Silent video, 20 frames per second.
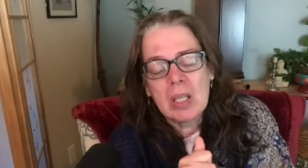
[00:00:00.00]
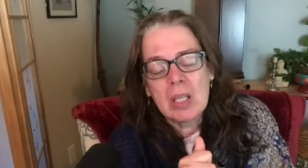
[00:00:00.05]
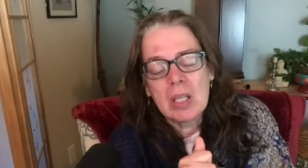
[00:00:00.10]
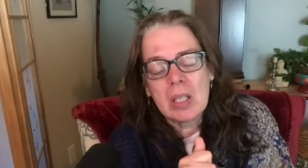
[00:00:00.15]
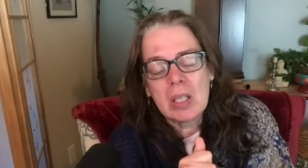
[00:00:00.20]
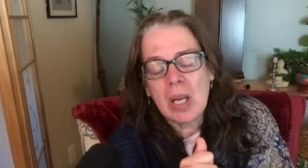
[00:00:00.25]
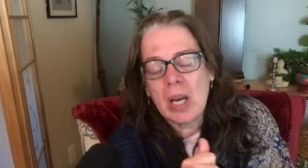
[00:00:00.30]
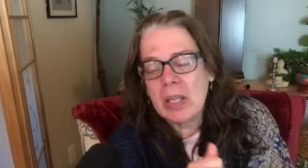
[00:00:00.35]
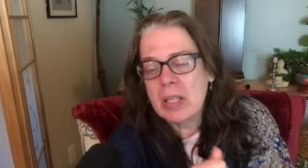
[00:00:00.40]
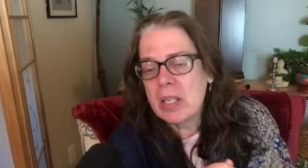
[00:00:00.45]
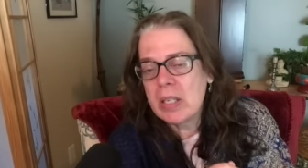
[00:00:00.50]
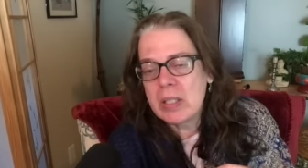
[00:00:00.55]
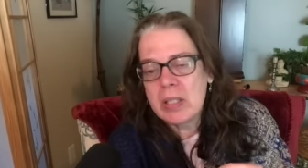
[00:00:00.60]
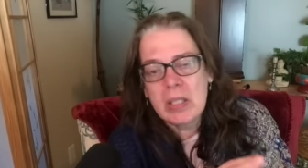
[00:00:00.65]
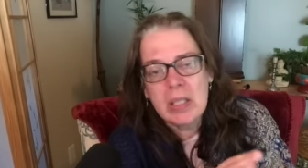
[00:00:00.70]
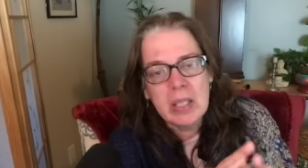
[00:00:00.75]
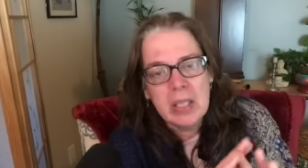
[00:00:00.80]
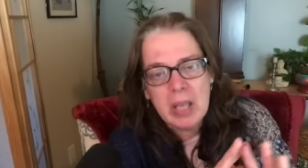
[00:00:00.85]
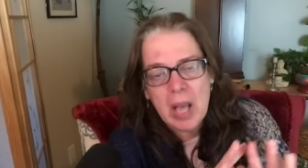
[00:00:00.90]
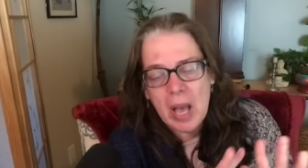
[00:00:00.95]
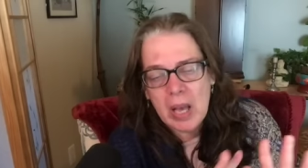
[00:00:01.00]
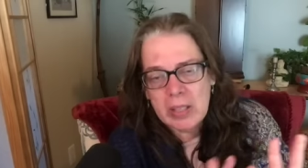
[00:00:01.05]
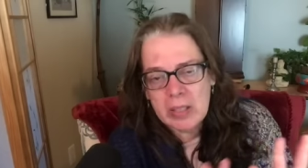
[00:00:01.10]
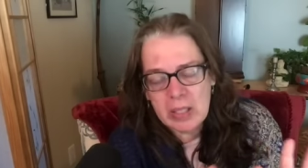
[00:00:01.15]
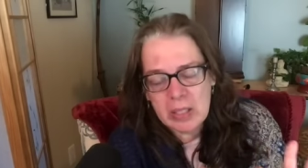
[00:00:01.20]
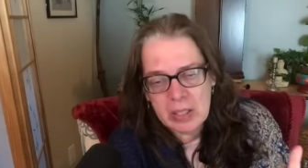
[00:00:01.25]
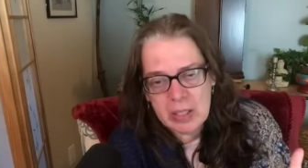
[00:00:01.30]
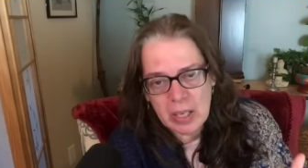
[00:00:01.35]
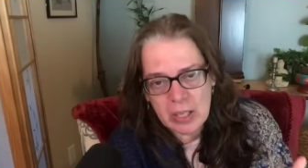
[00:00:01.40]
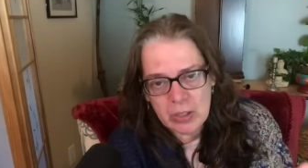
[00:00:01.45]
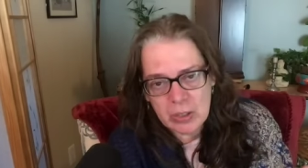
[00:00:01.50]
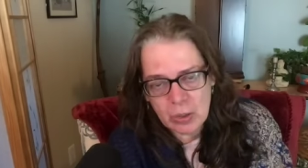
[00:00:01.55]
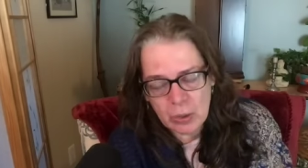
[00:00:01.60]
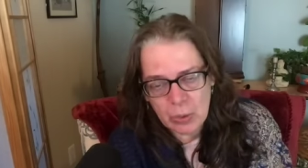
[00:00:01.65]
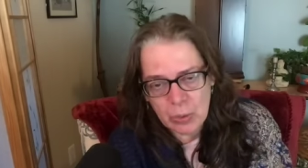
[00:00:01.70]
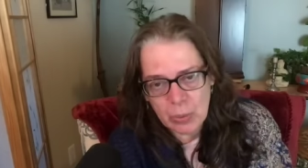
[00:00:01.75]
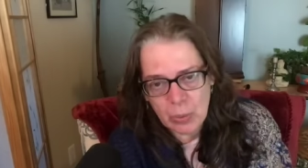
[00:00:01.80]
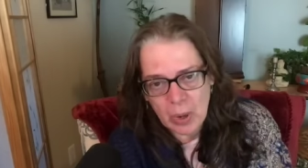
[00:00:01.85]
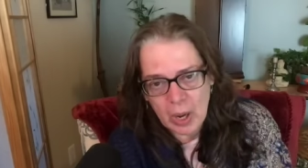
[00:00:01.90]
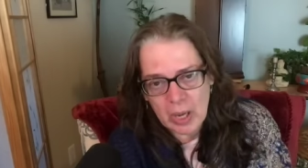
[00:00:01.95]
like it's an existential
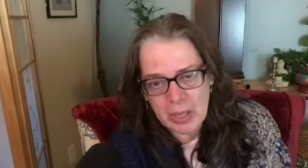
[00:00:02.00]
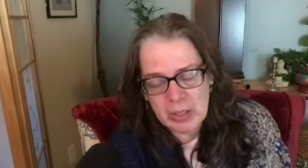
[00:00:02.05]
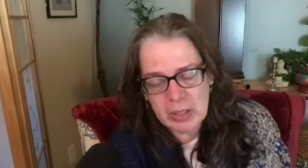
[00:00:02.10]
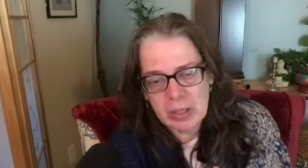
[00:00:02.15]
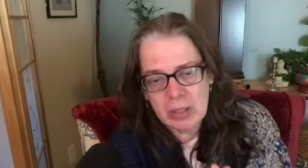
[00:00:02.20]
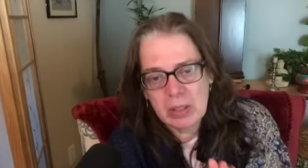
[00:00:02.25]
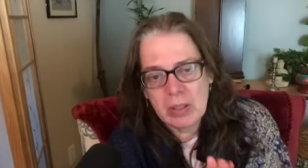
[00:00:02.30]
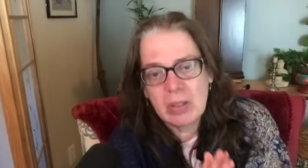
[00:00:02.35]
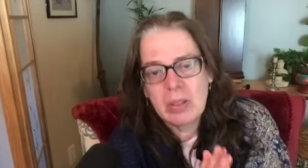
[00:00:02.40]
threat.